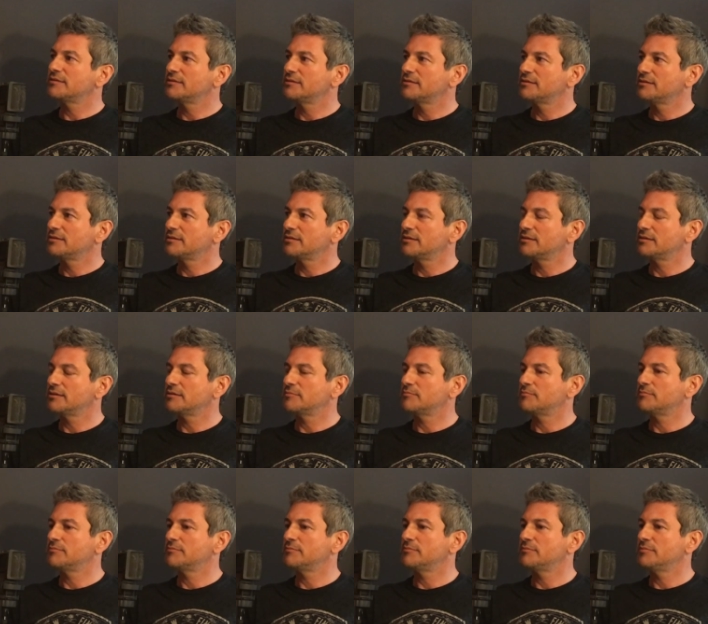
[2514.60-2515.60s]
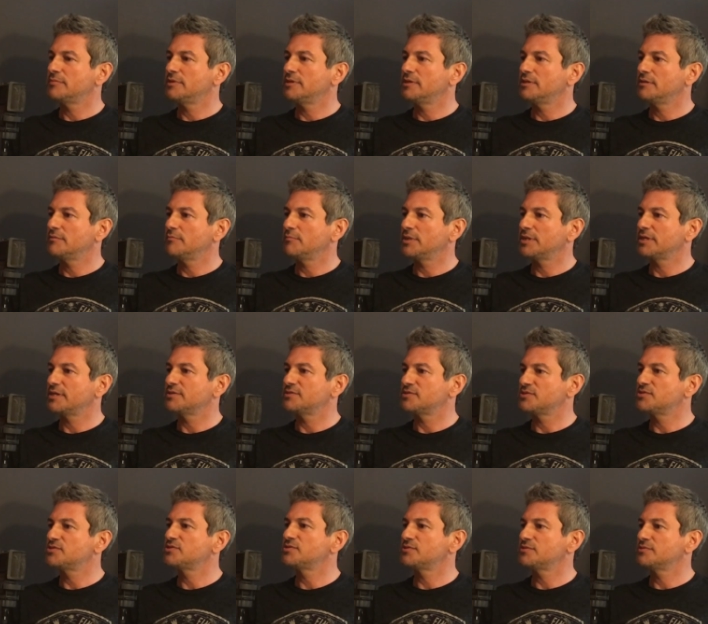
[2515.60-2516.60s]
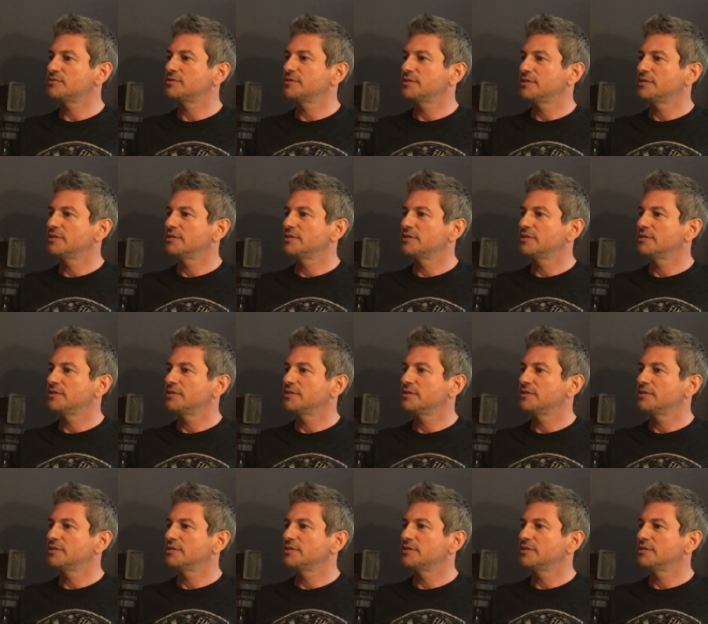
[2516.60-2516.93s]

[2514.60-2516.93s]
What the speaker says: Yeah. That's for sure.